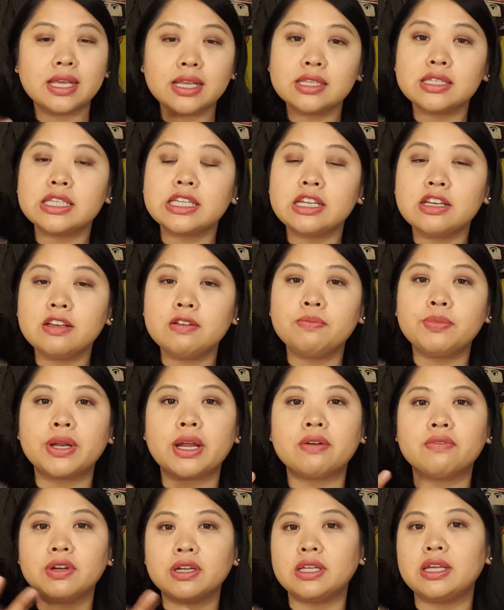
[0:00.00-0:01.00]
sensitive, but
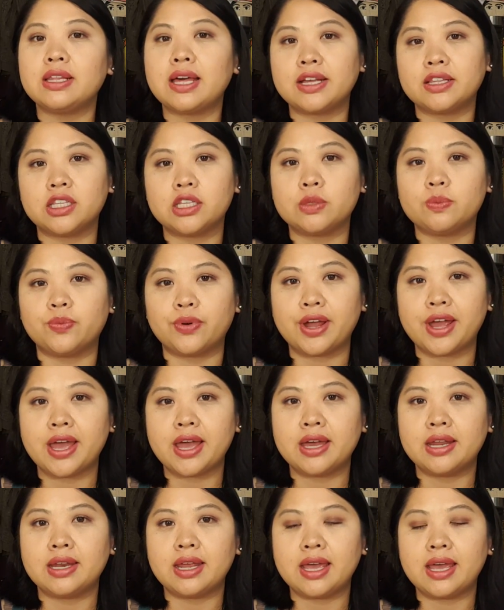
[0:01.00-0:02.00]
I really like this
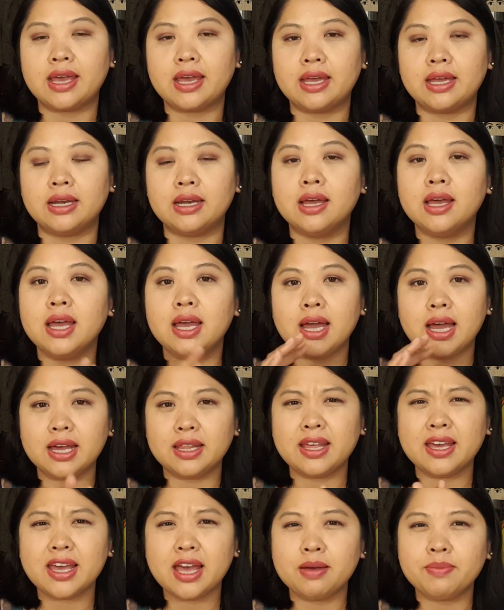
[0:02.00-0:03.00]
brand, and I
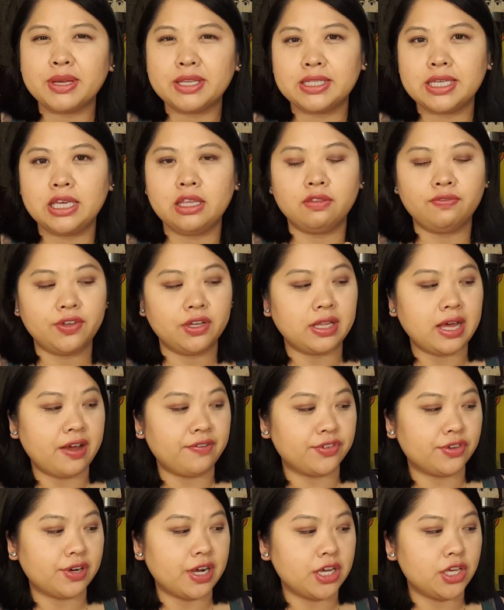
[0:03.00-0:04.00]
like how my teeth feel
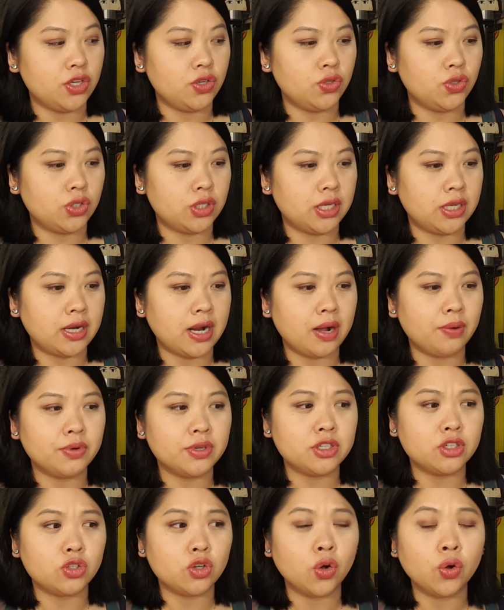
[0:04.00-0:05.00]
after I use it. I
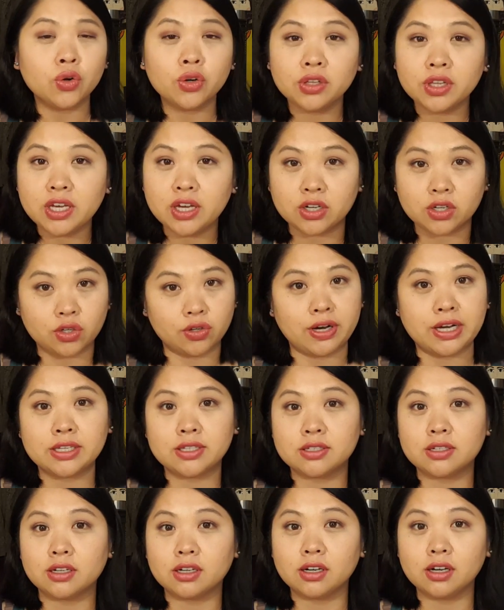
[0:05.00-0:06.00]
was totally a
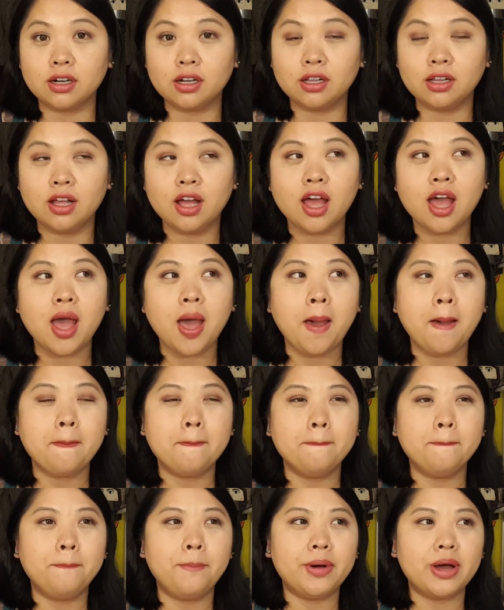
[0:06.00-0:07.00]
Crest girl,
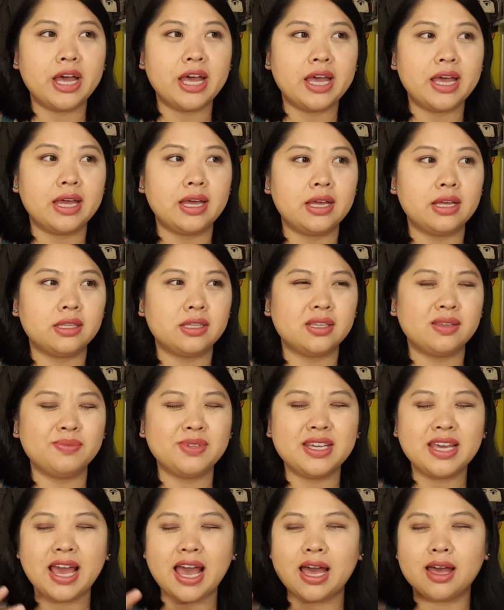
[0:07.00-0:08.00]
but
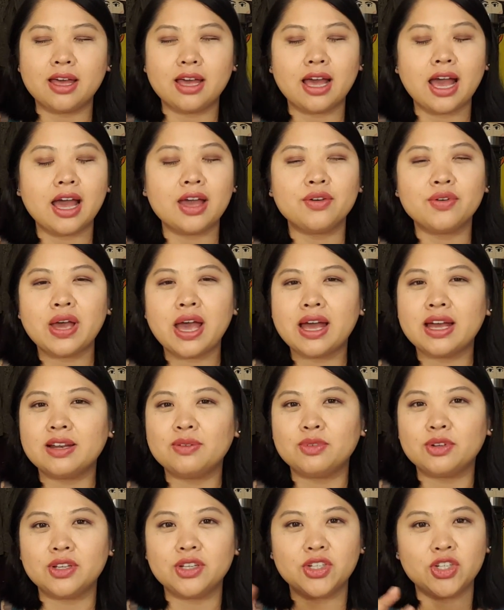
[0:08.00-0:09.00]
something, ha I had
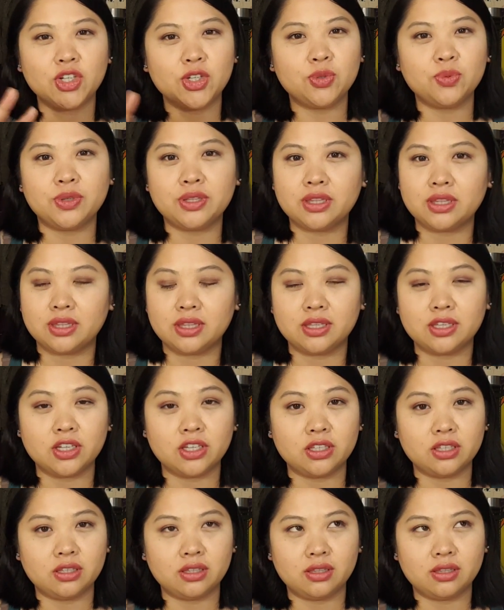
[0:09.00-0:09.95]
issues with the,